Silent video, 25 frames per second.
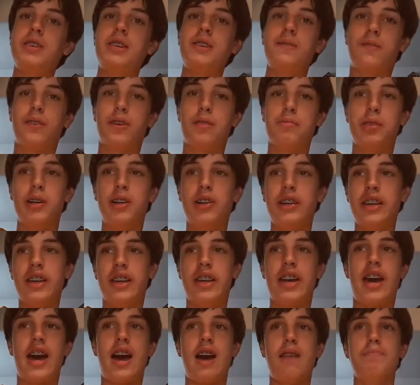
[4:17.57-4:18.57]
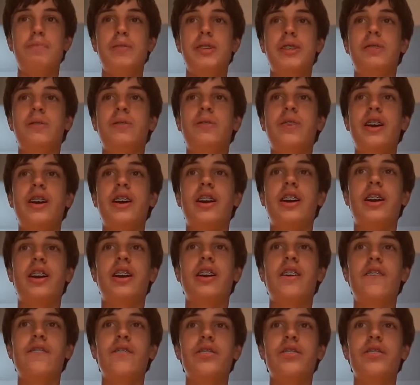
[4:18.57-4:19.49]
foreboding atmosphere,